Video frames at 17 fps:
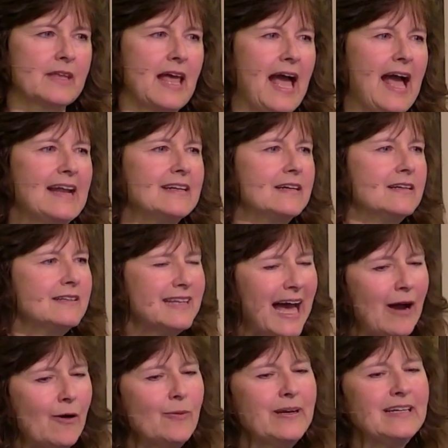and
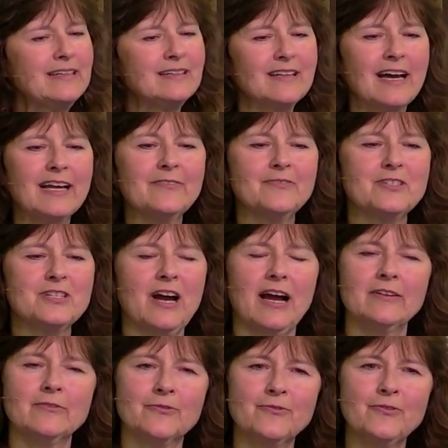allowing life
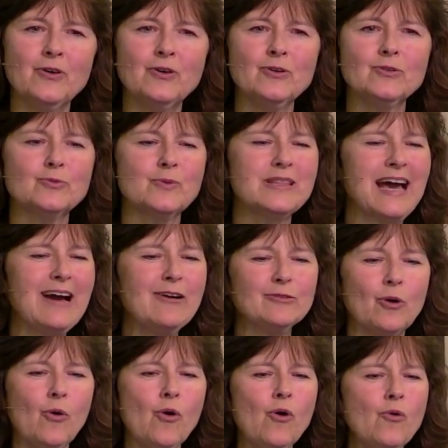to unfold
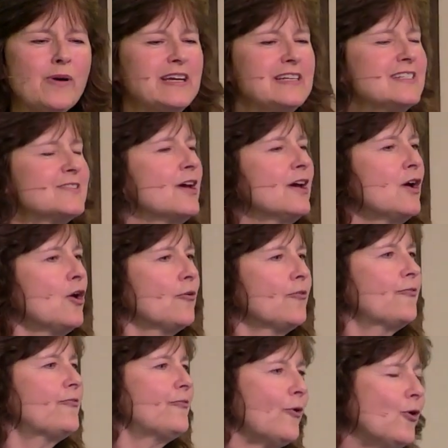without always
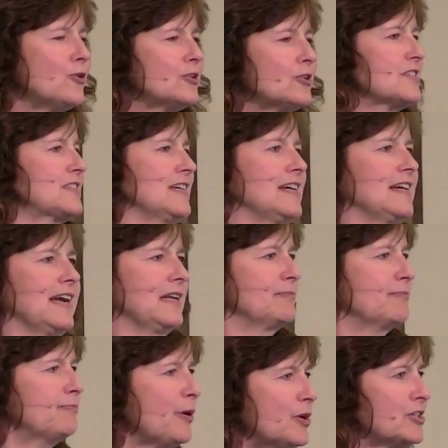forcing
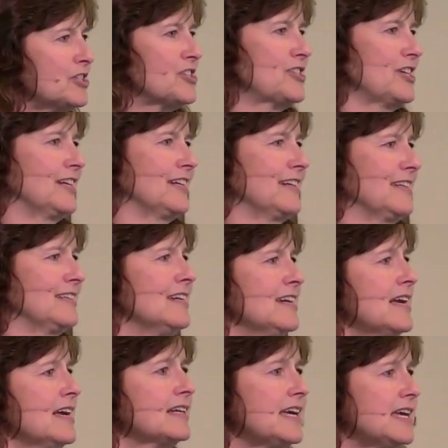and pushing and
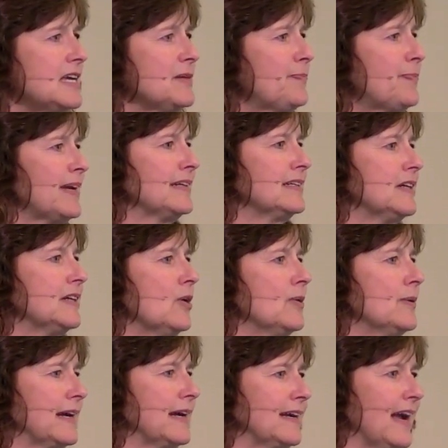keeping
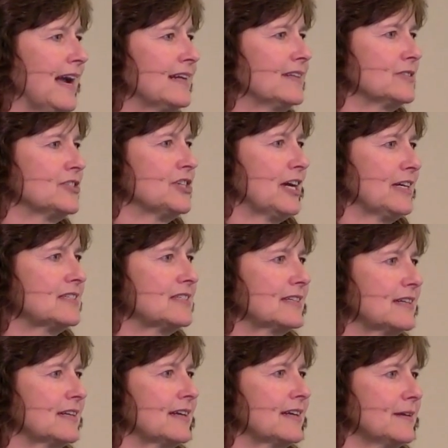going
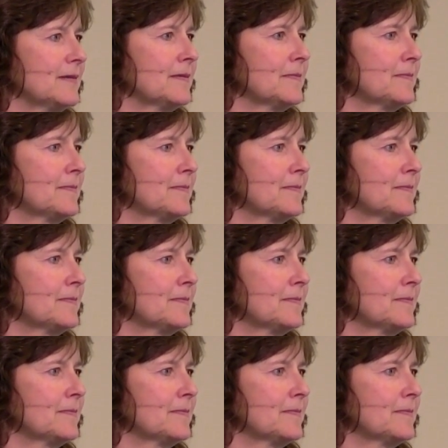energetically.